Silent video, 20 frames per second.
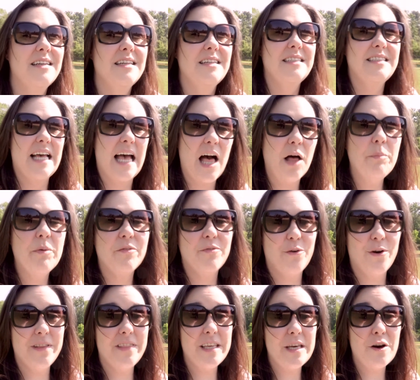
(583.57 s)
To help
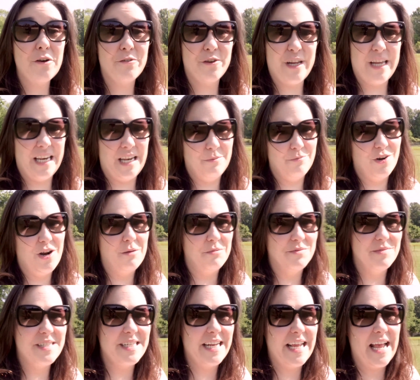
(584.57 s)
avoid the overheating problem
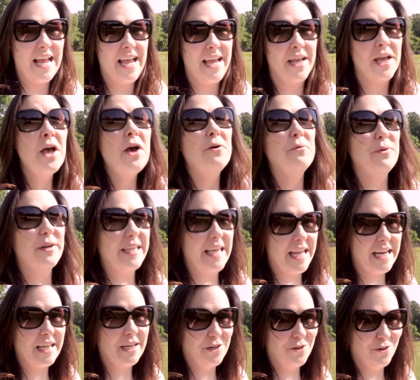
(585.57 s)
today, we're
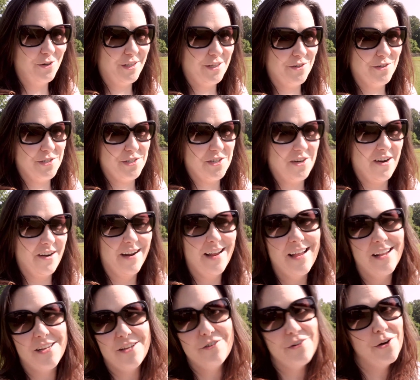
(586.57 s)
getting an earlier start.
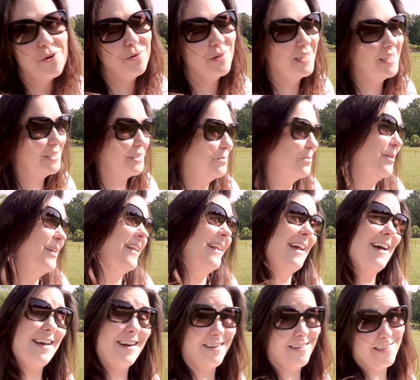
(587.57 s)
And you know us, we're
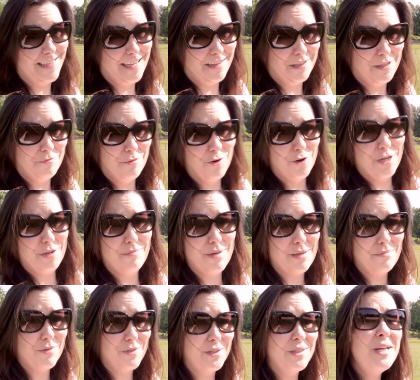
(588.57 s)
not exactly morning
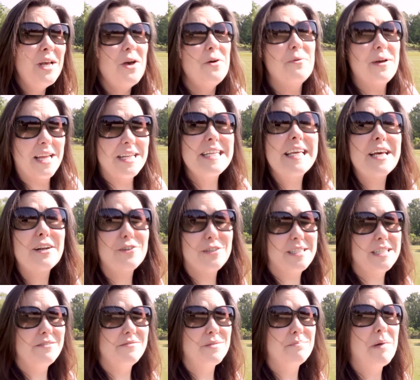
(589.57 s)
people. We had to get
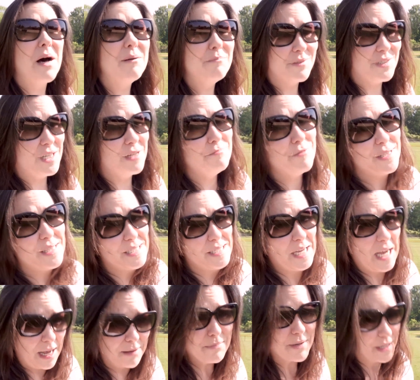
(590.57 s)
ourselves pumped up with the
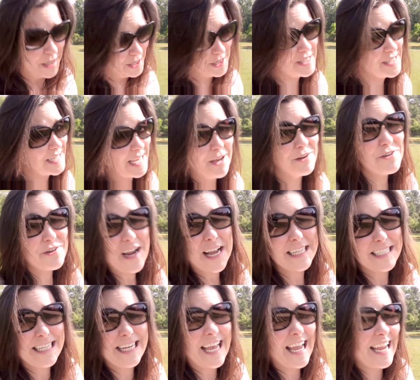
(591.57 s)
Top Gun soundtrack
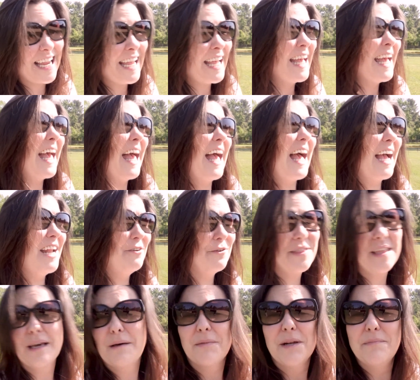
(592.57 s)
today. I don't
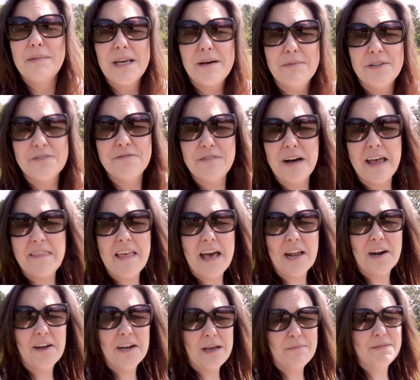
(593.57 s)
think I'm gonna be able to find that
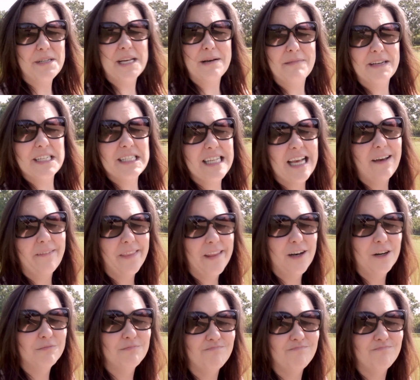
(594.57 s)
on Epidemic Sound though.